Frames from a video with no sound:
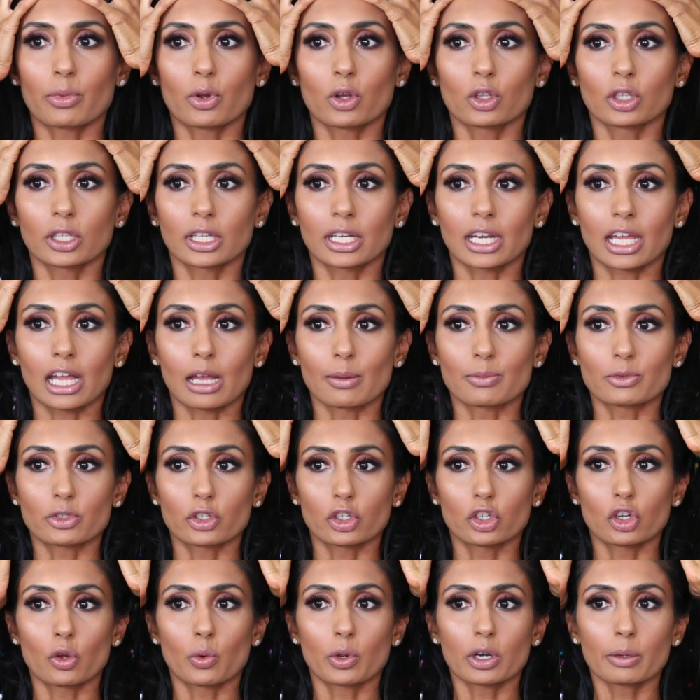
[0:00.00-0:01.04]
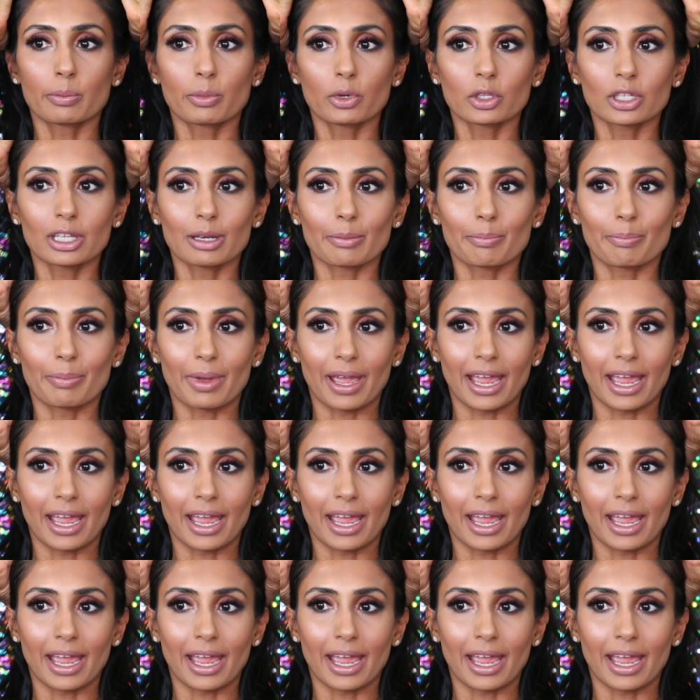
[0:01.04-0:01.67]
pull it up. So you don't want to pull it